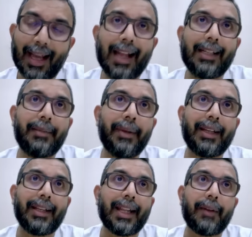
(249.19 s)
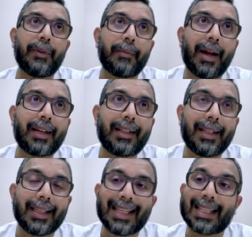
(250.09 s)
ultimately network
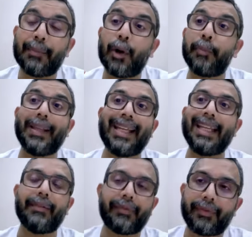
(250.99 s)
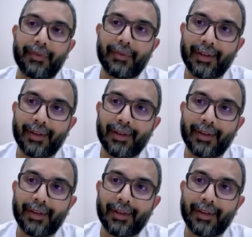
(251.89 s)
marketing is about belief.